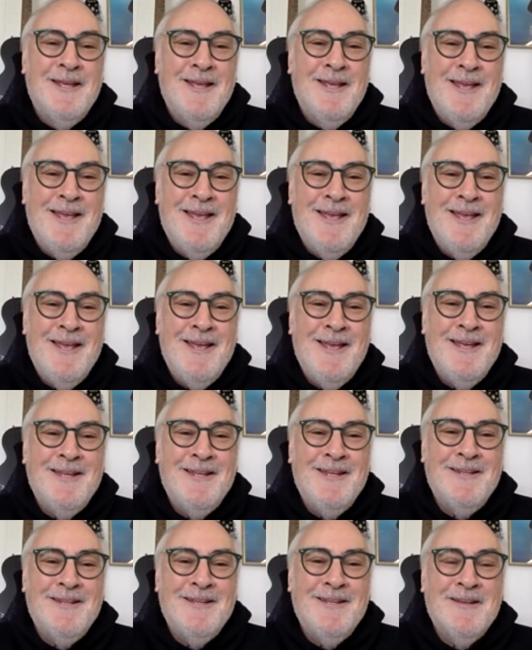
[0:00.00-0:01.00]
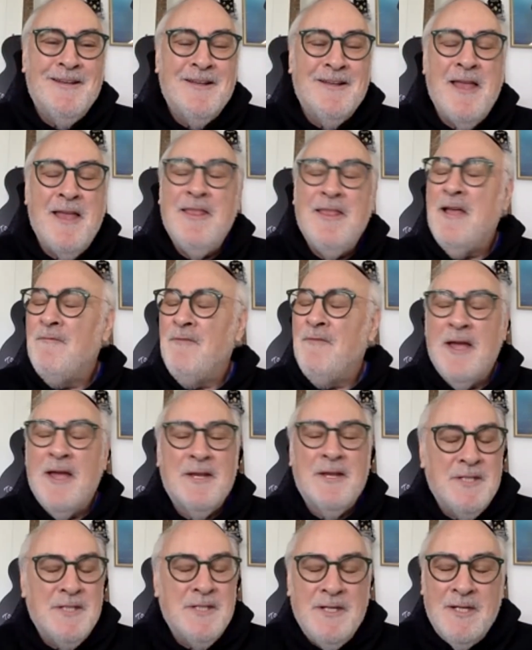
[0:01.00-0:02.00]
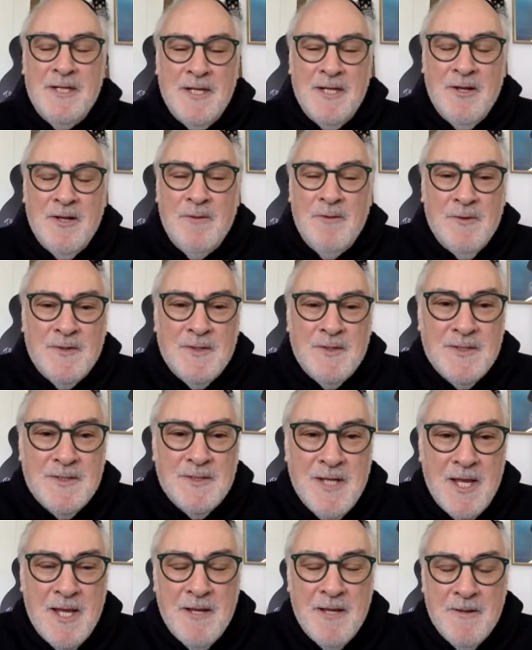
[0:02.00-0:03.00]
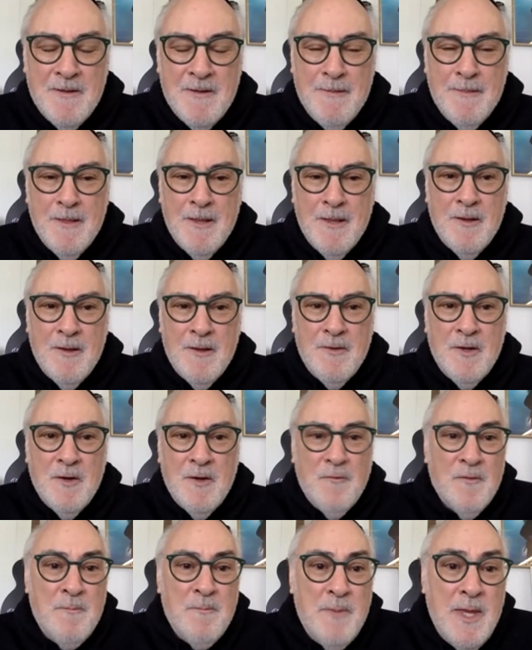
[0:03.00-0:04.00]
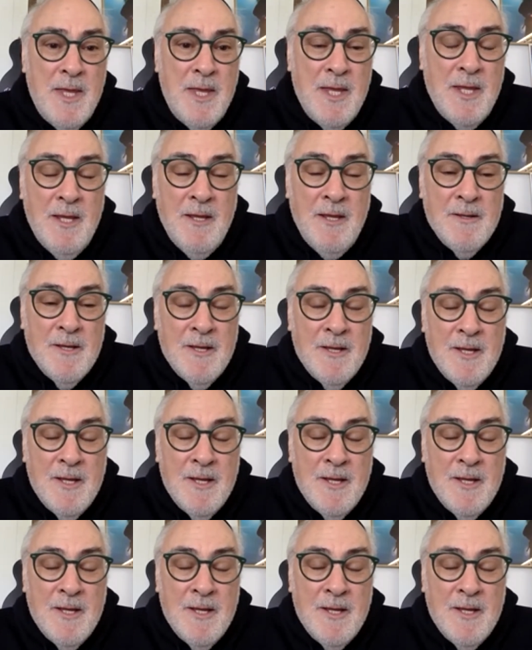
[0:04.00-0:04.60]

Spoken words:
and because I loved Tash, he was just for me,